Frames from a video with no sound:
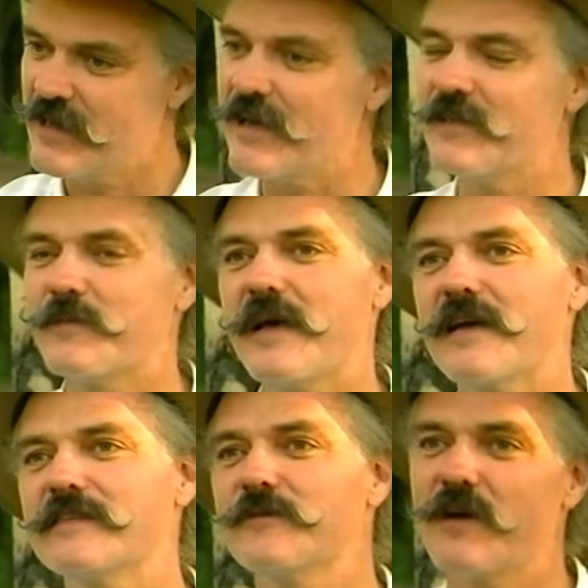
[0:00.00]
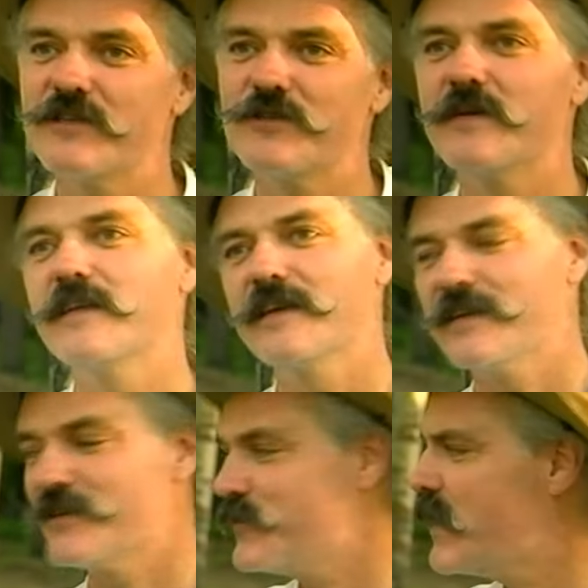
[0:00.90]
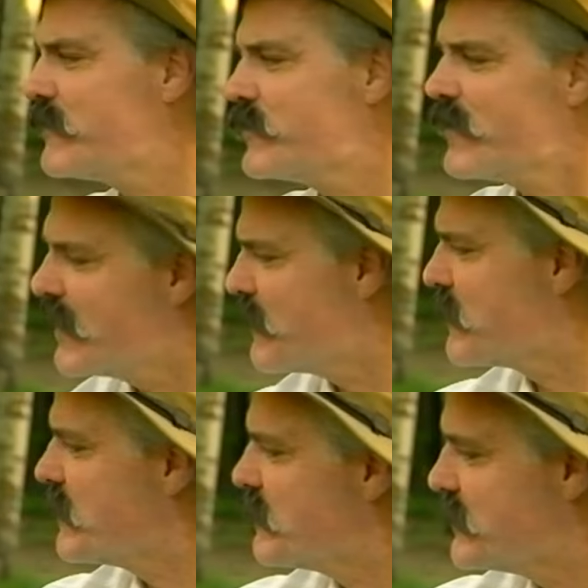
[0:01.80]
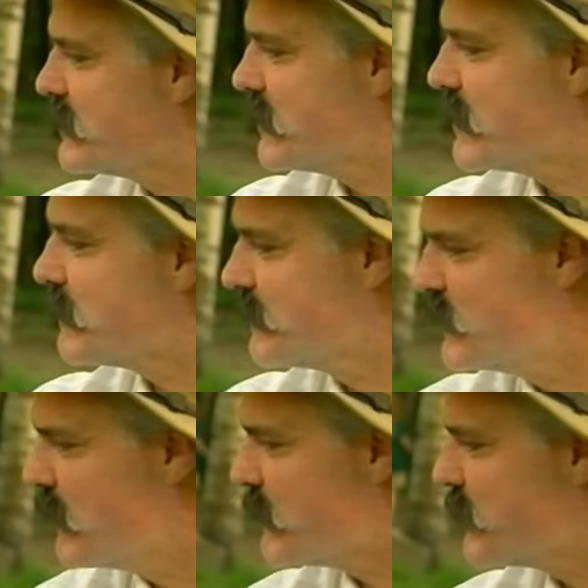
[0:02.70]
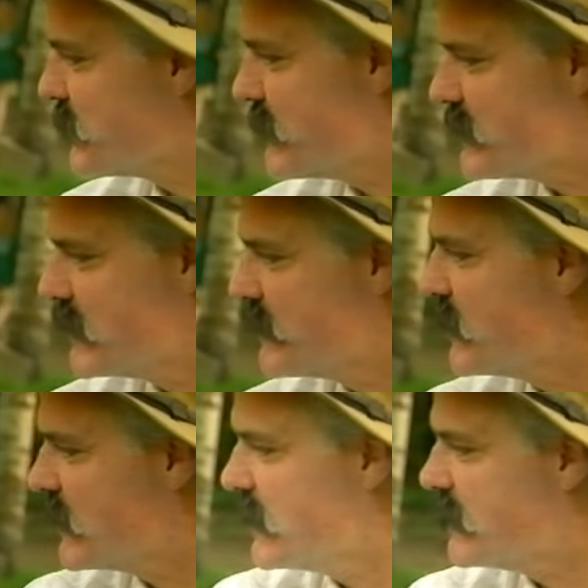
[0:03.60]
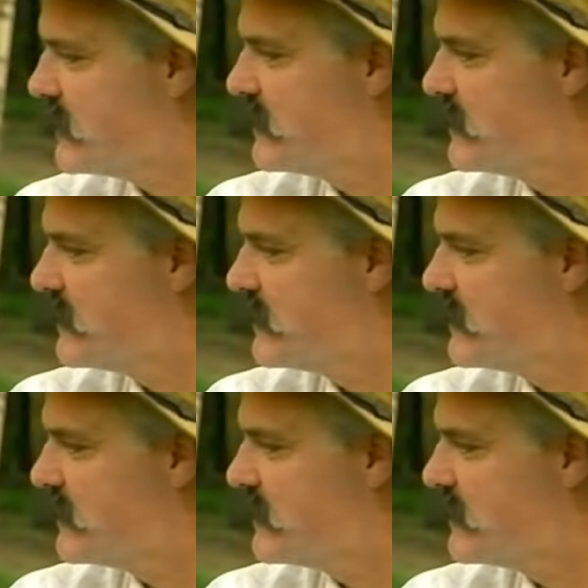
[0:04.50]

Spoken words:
I got in the back seat. Roger Reddy and a driver, who I can't remember his name. You remember the driver's name, the young kid?